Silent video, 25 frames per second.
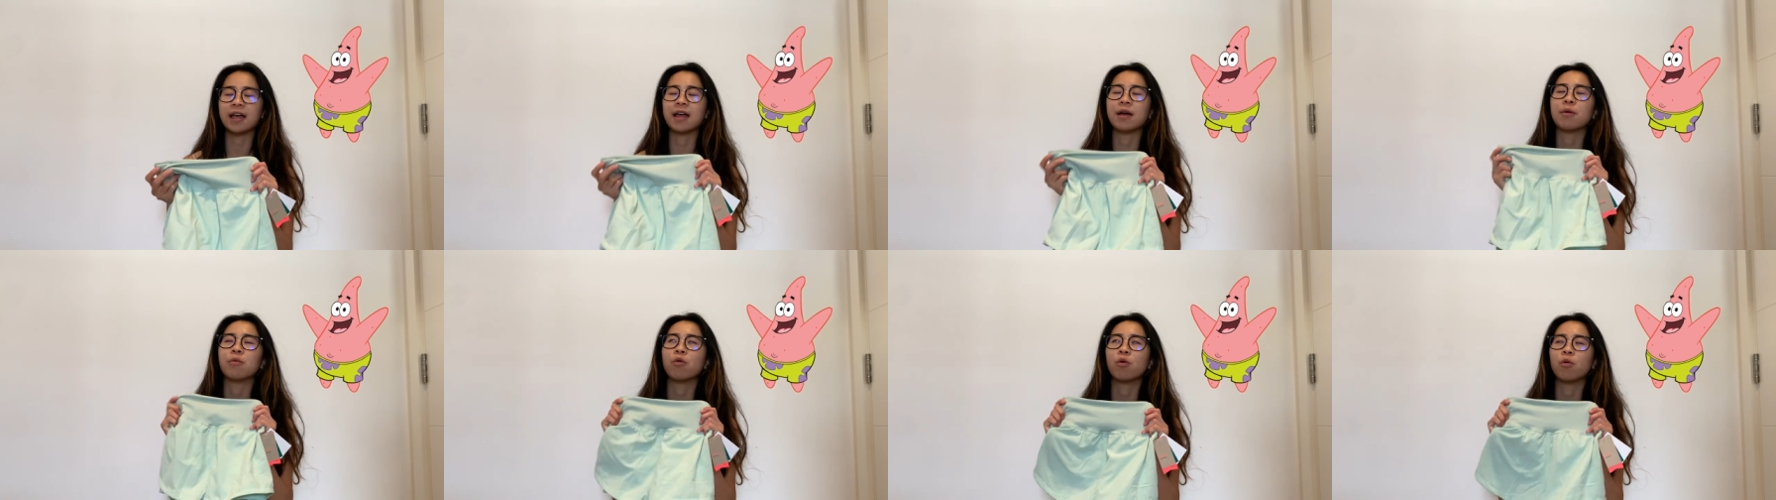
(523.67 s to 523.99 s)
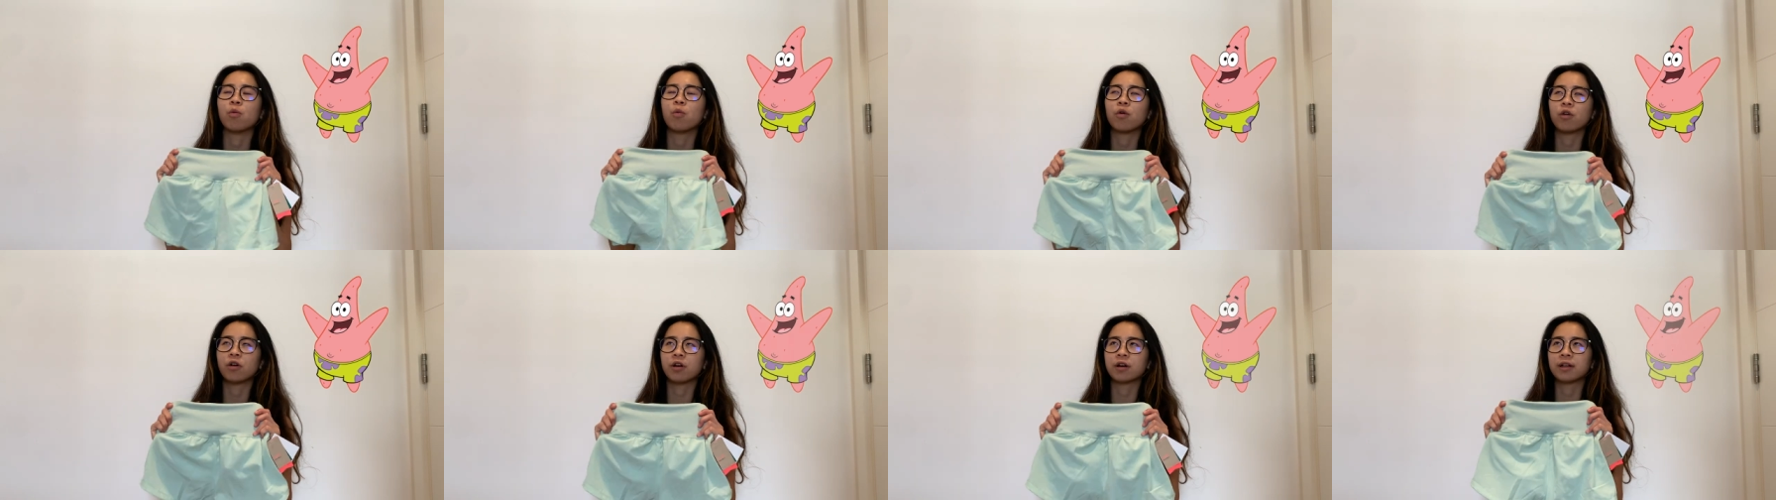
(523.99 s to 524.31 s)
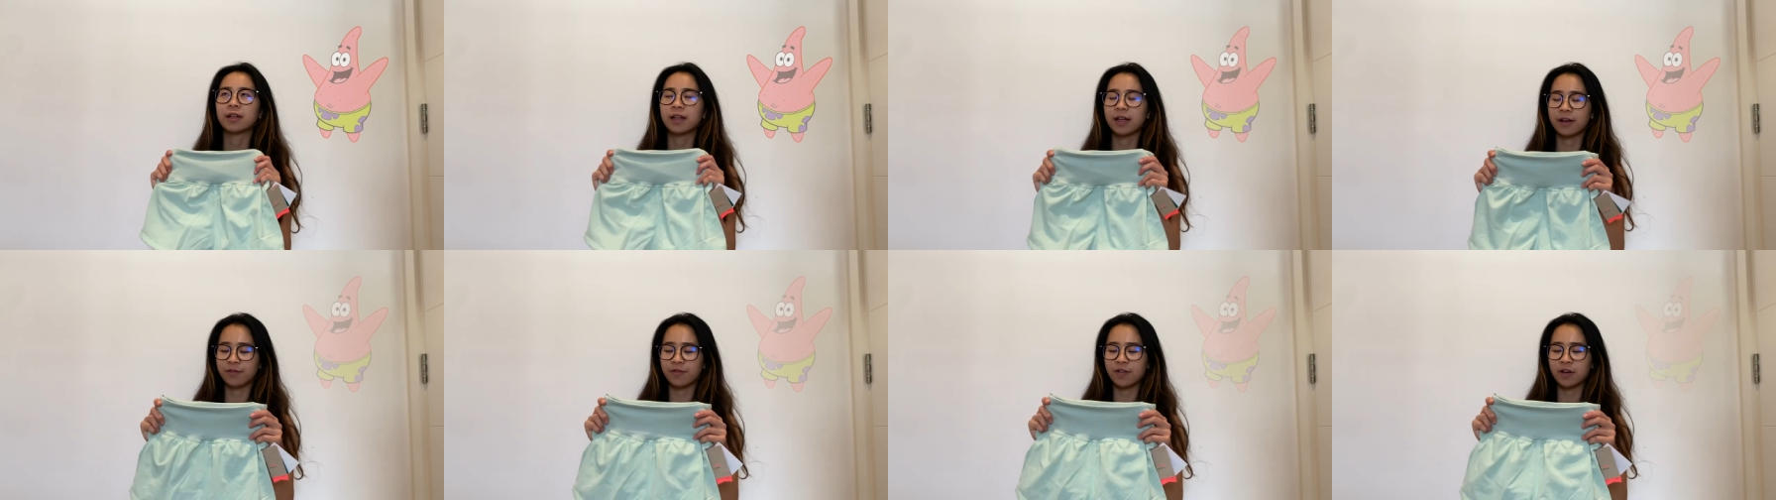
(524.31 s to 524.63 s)
it will work,
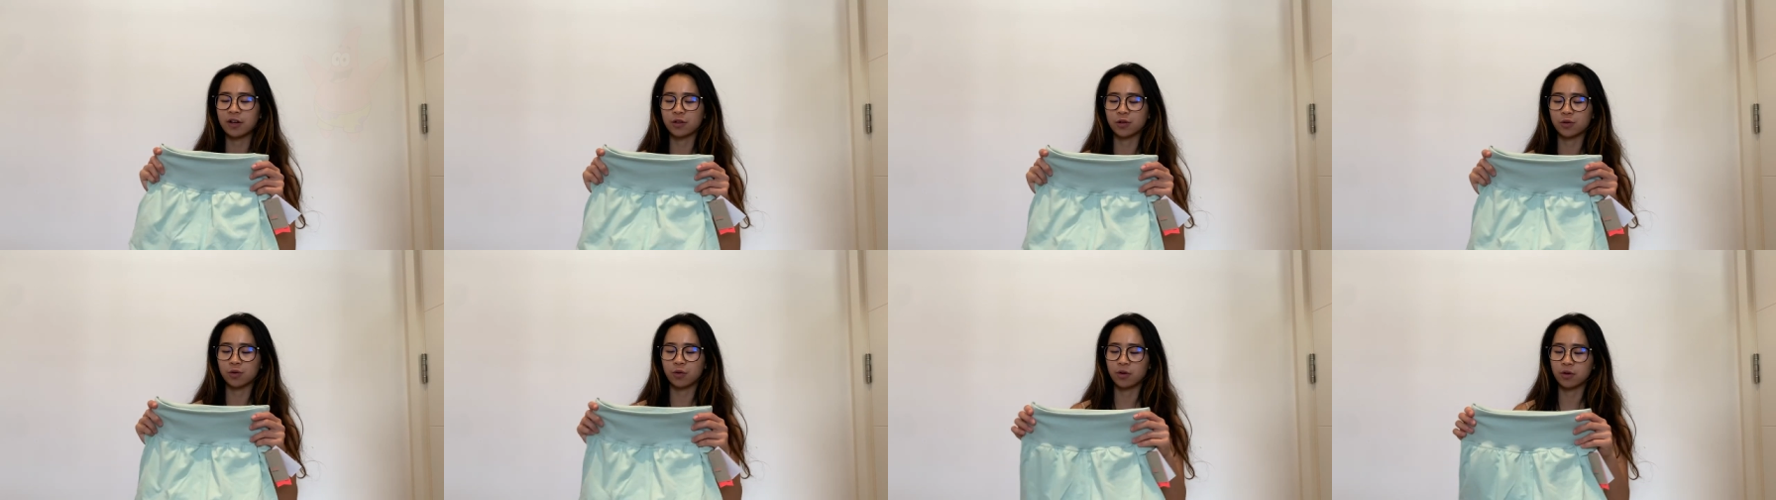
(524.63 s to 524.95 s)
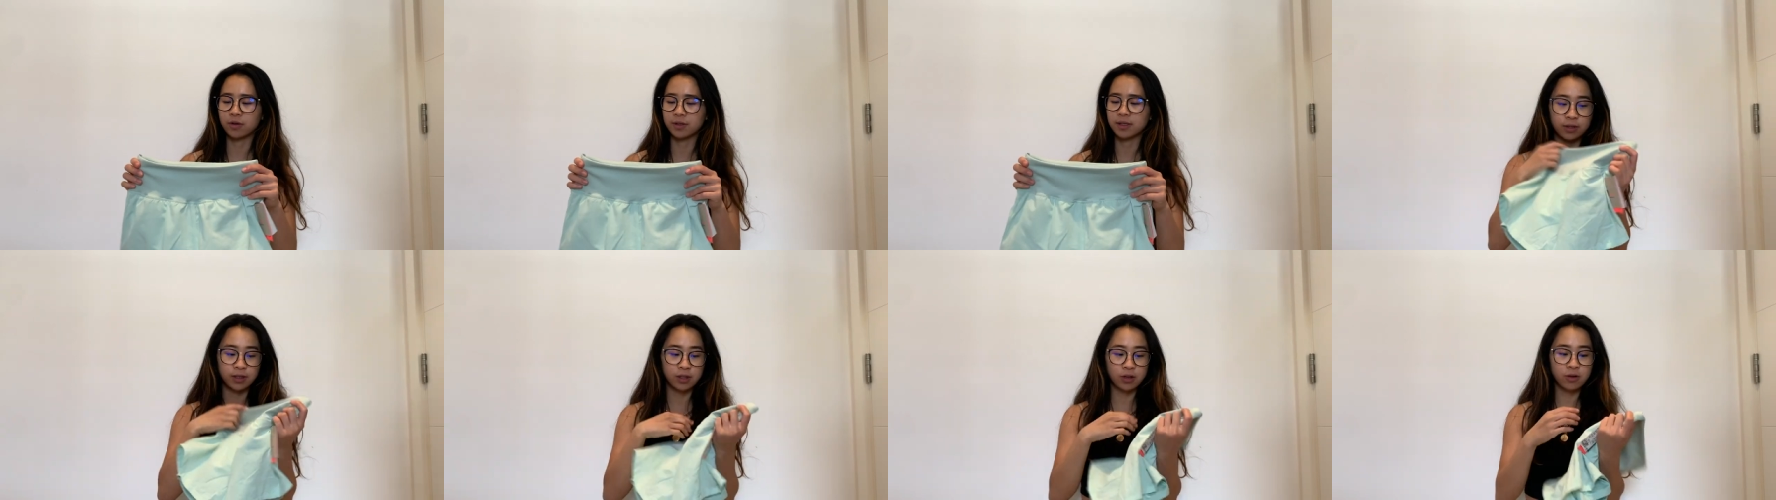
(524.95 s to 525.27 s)
like fingers crossed.